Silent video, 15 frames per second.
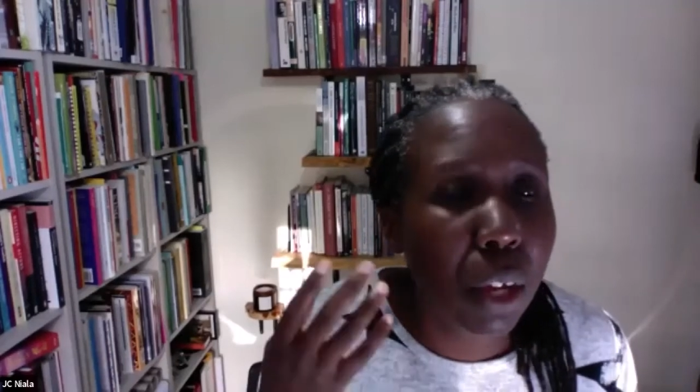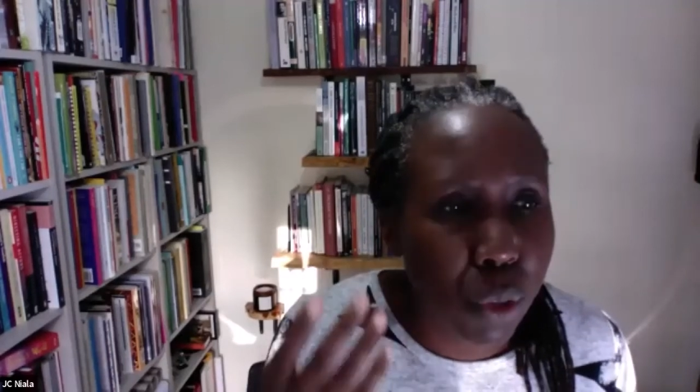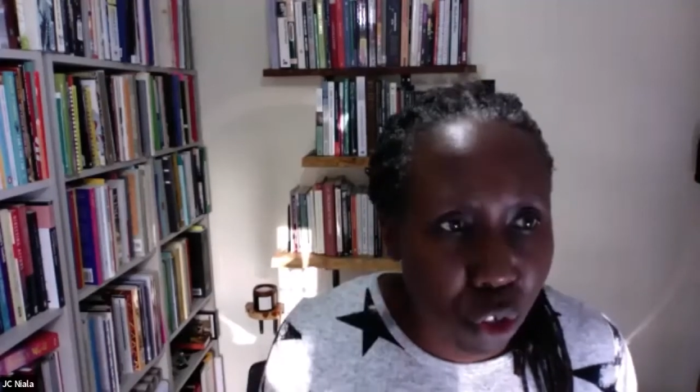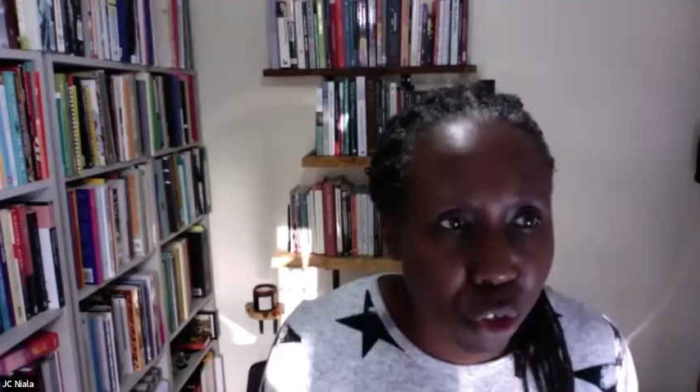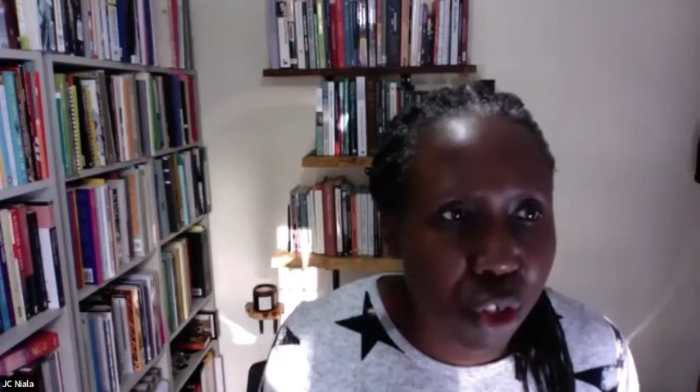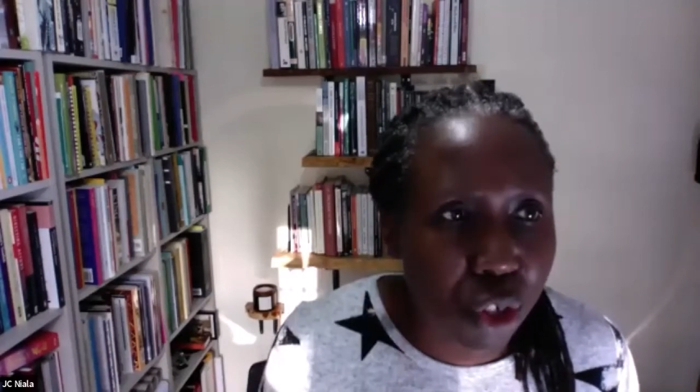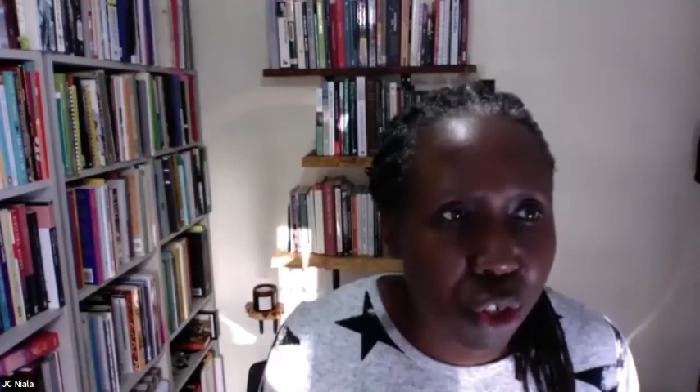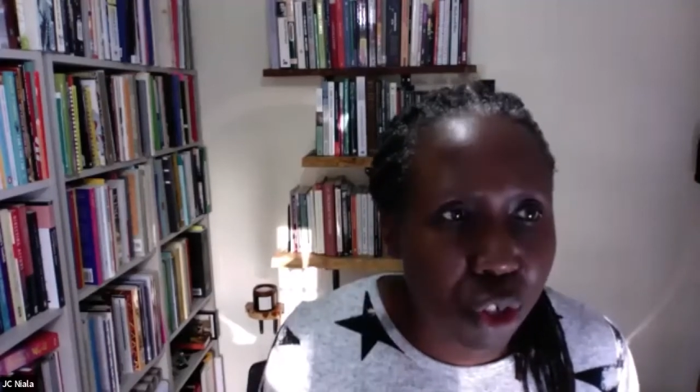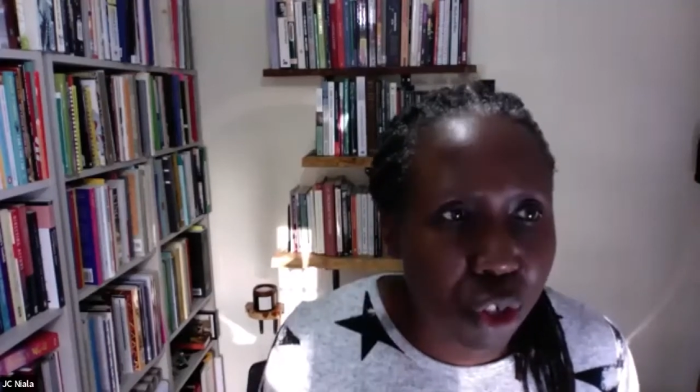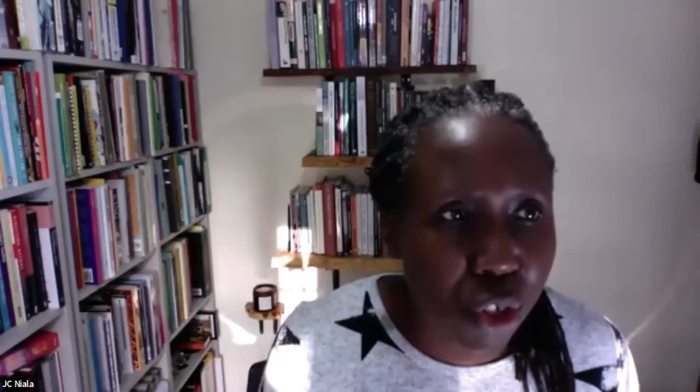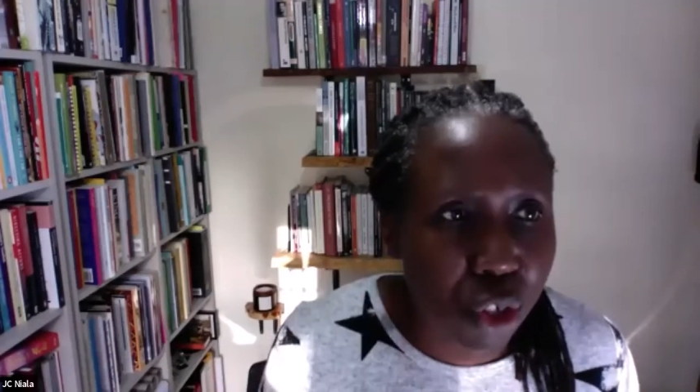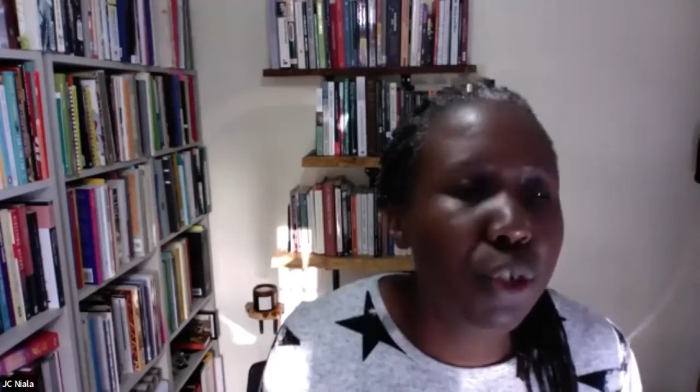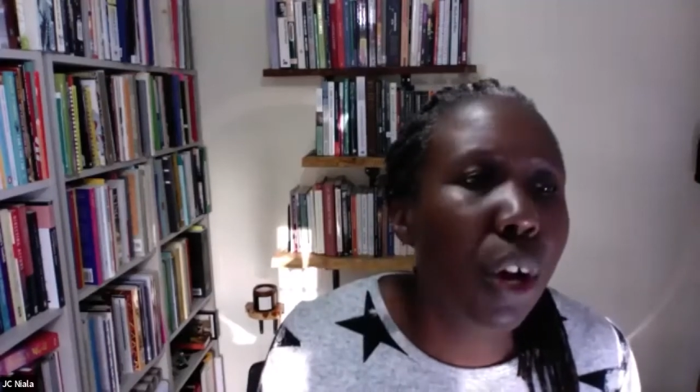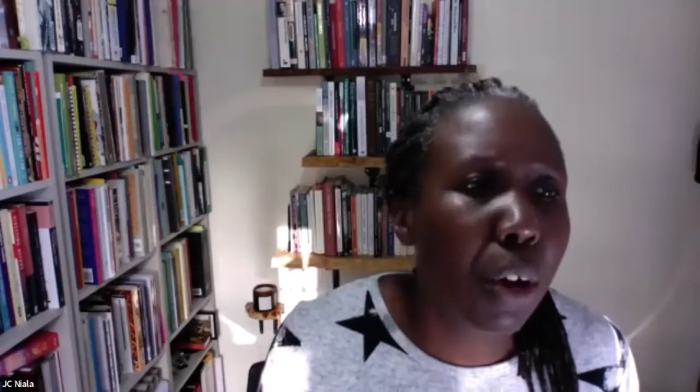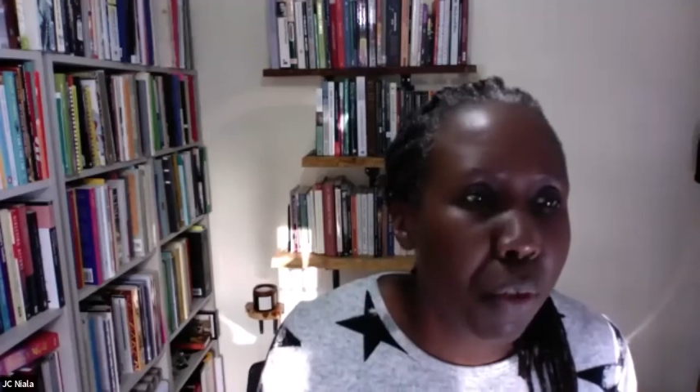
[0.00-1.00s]
if there was
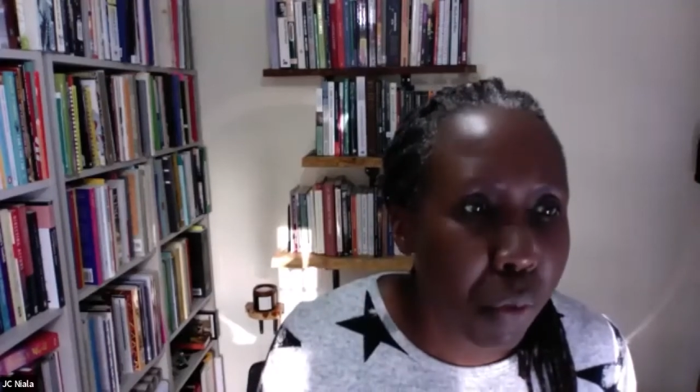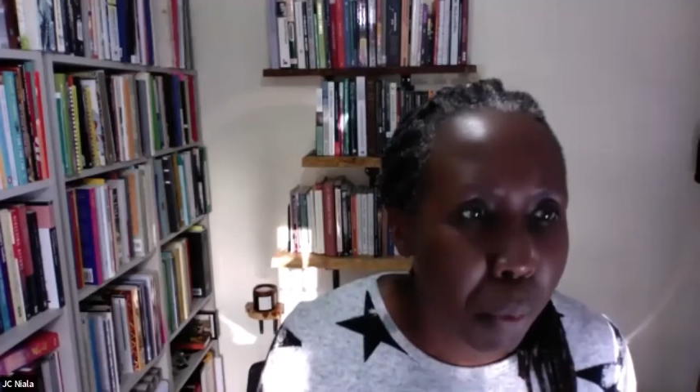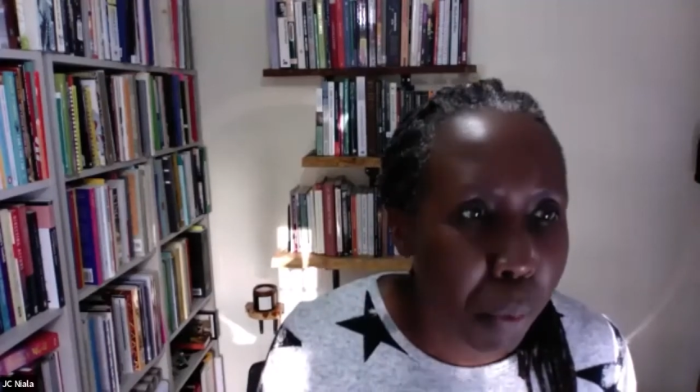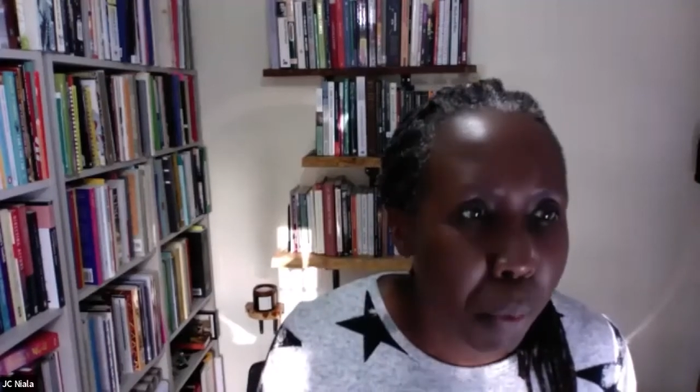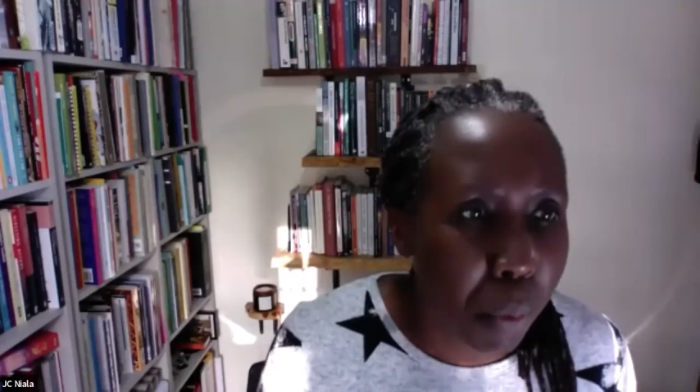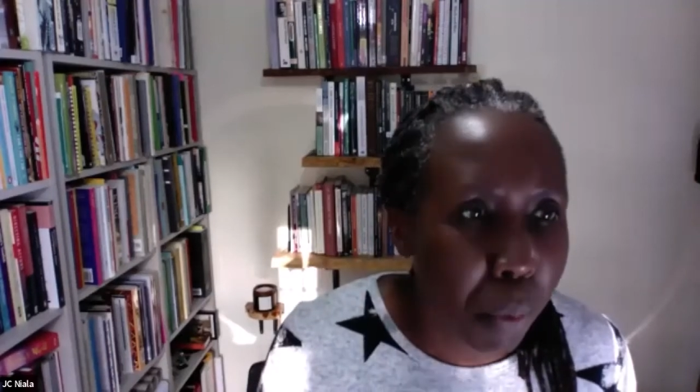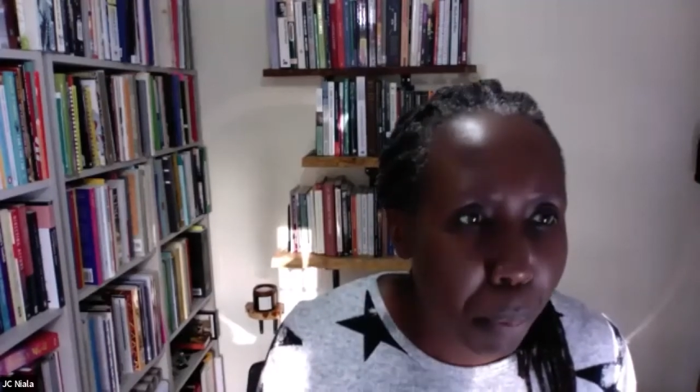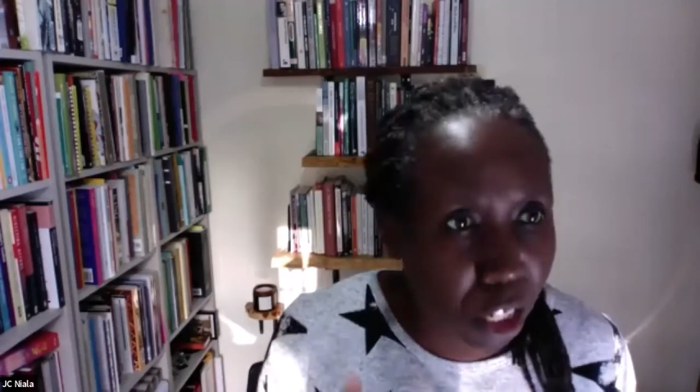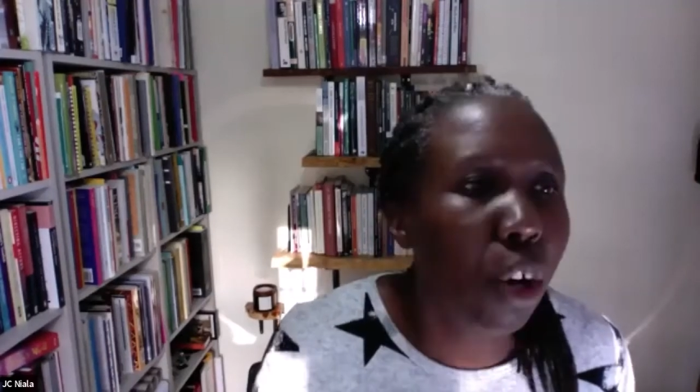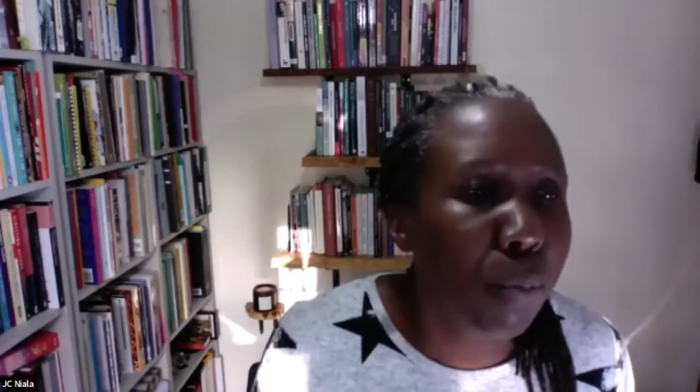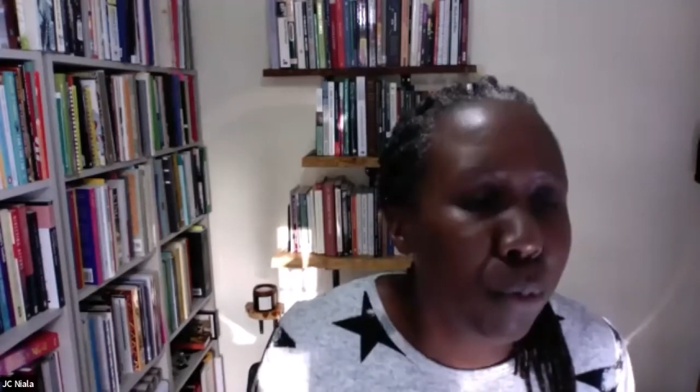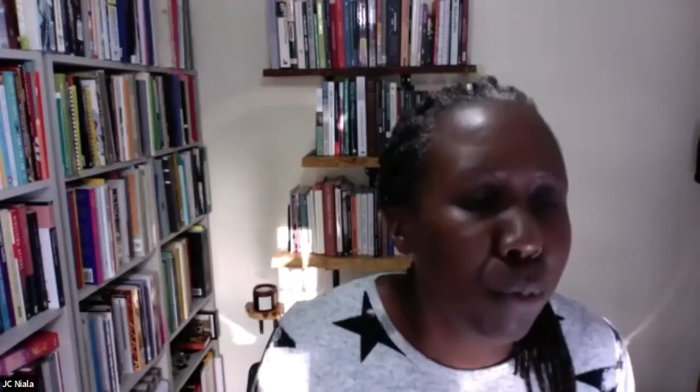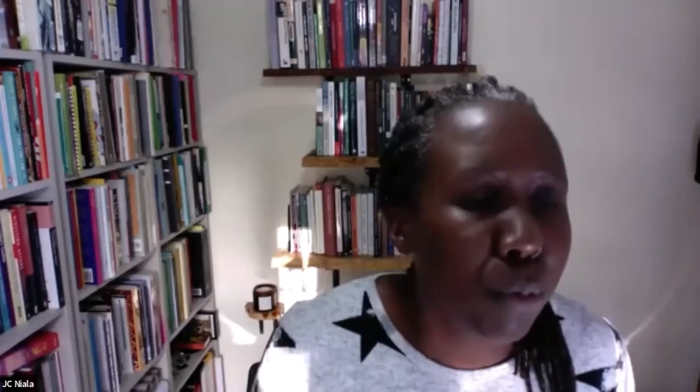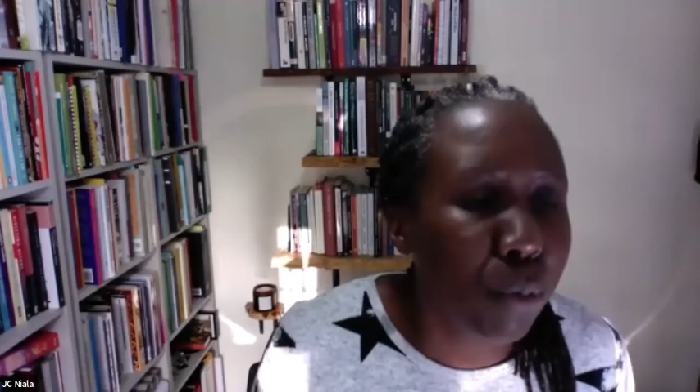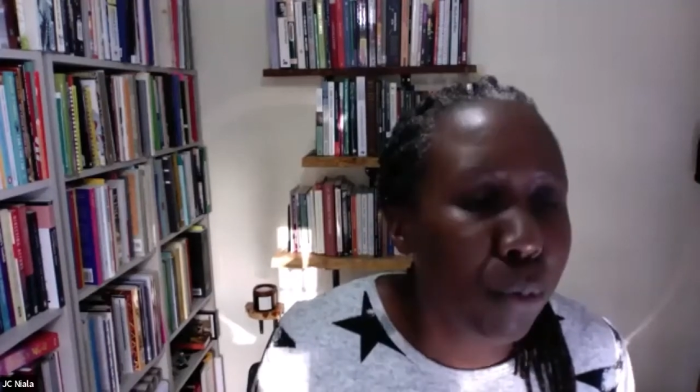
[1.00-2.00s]
not a photograph of a
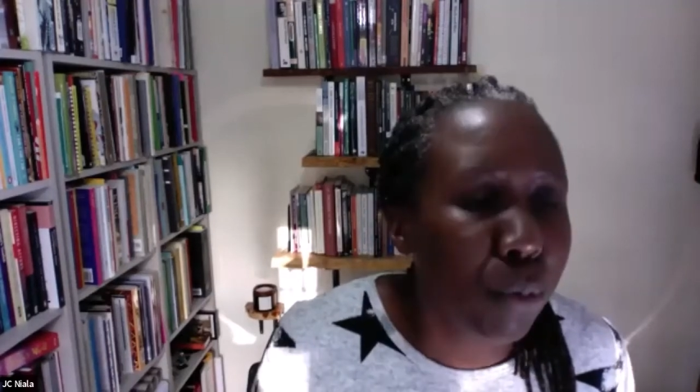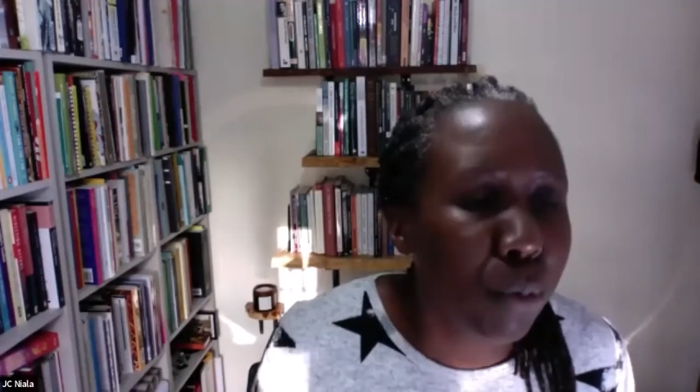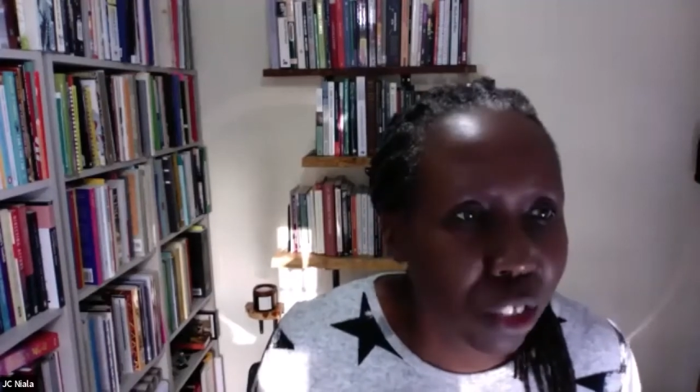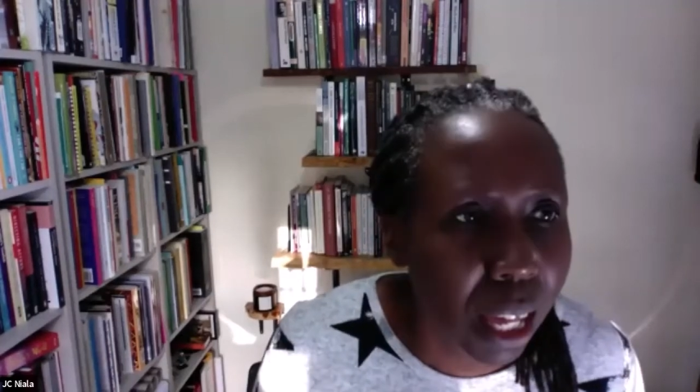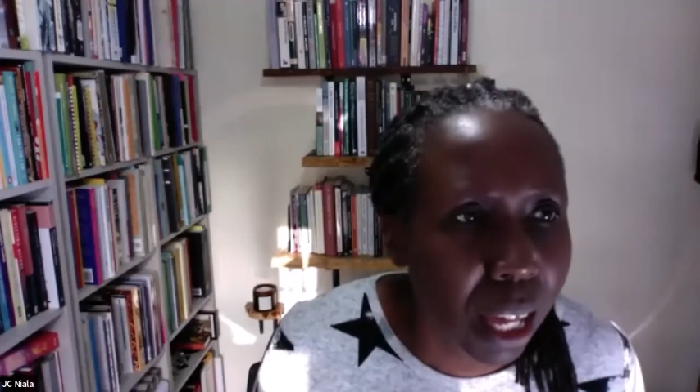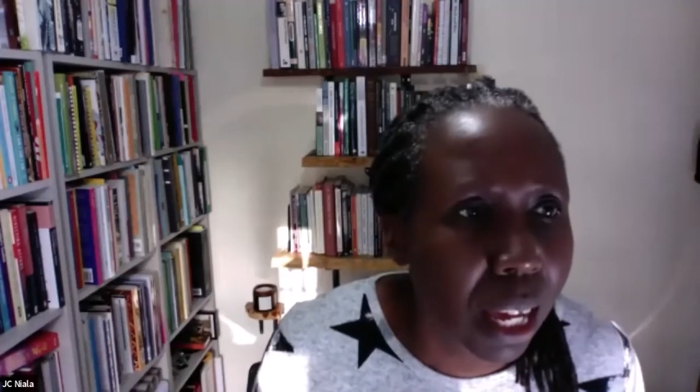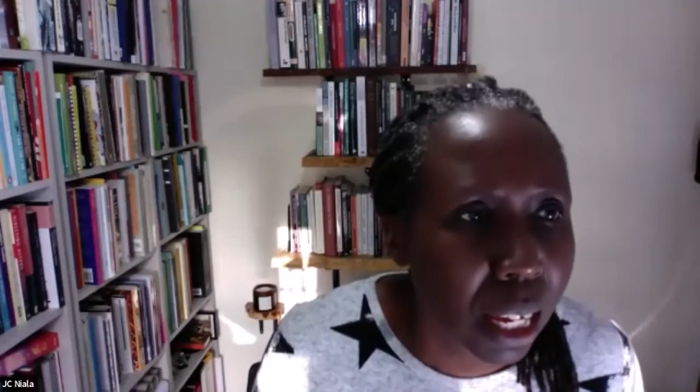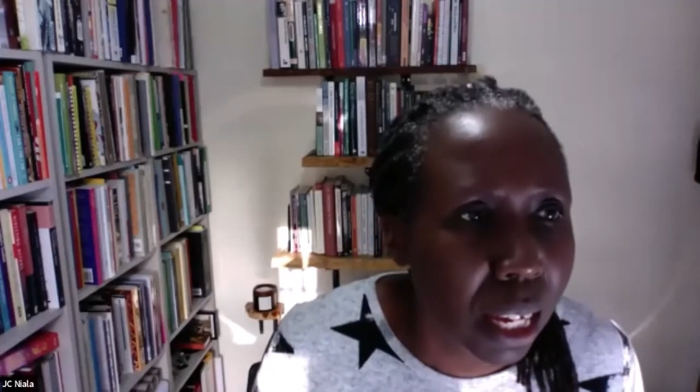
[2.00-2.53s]
particular object